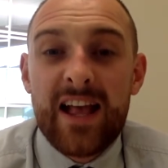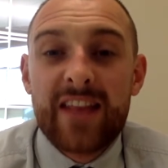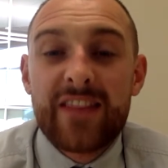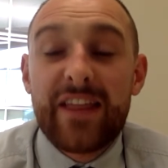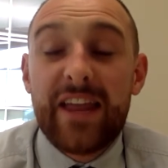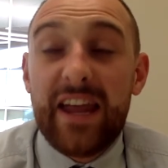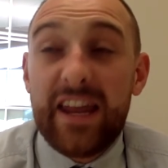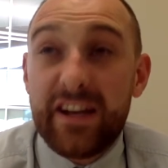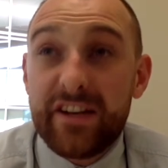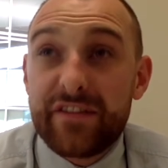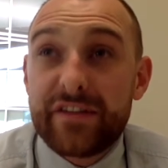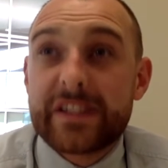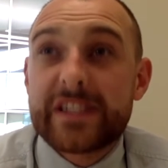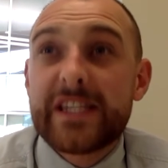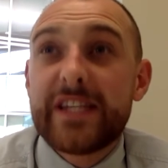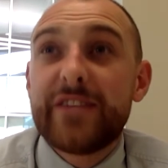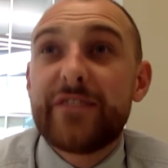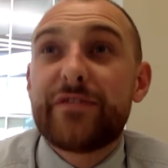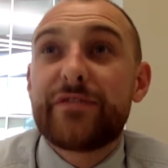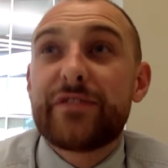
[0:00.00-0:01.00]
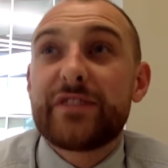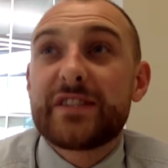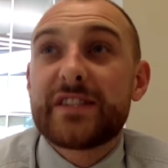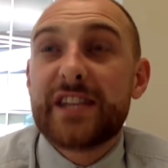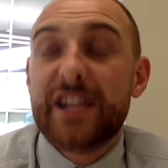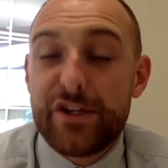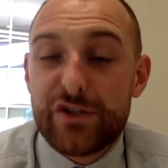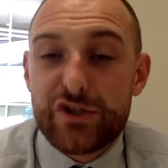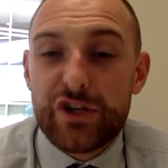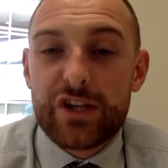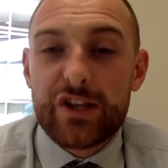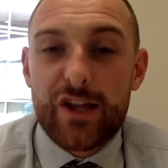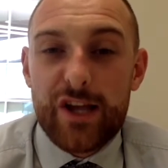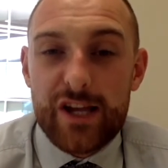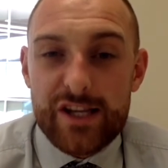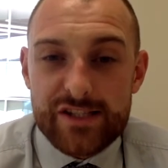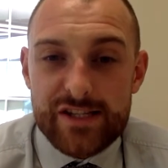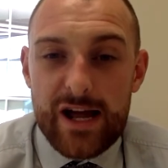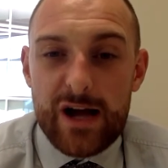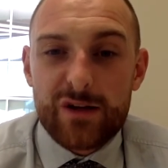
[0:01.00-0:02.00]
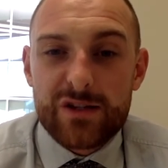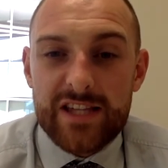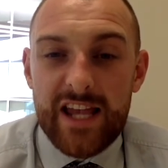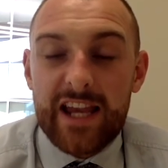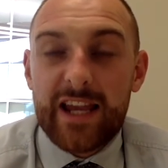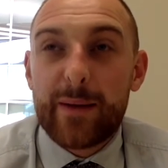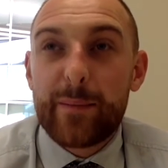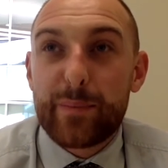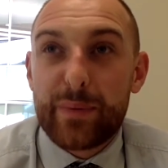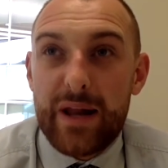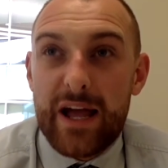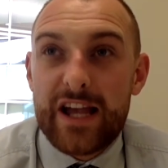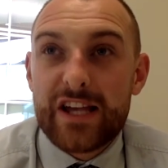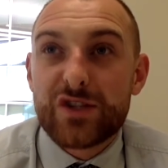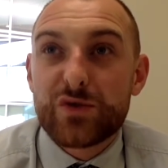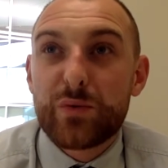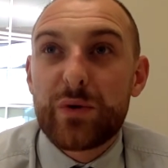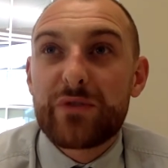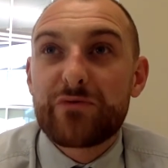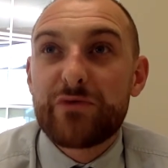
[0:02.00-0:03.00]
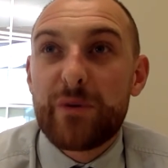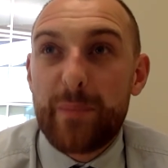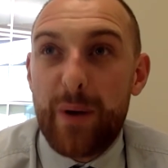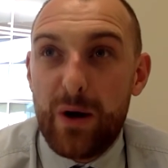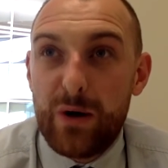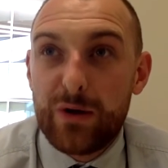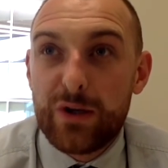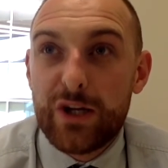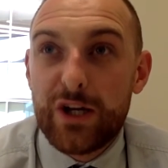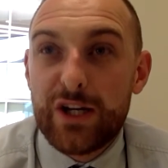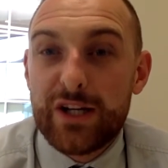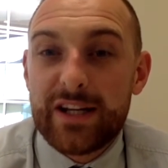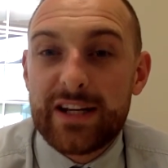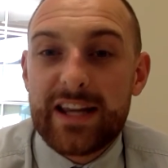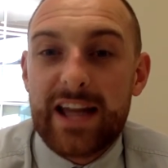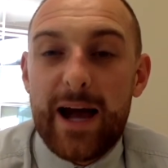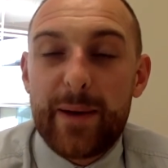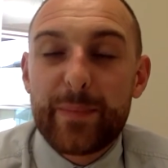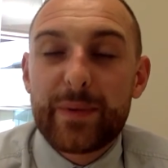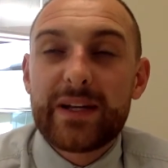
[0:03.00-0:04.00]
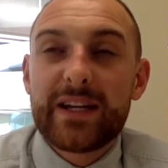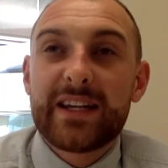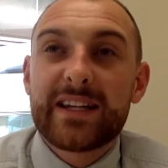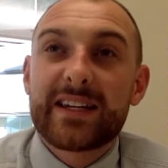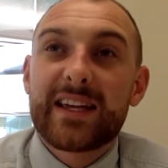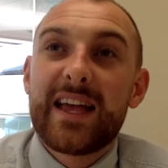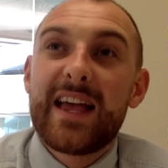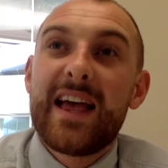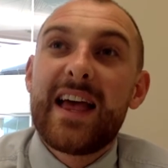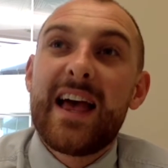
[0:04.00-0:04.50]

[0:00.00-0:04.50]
the innovative teaching that is now taking place with remote learning happening,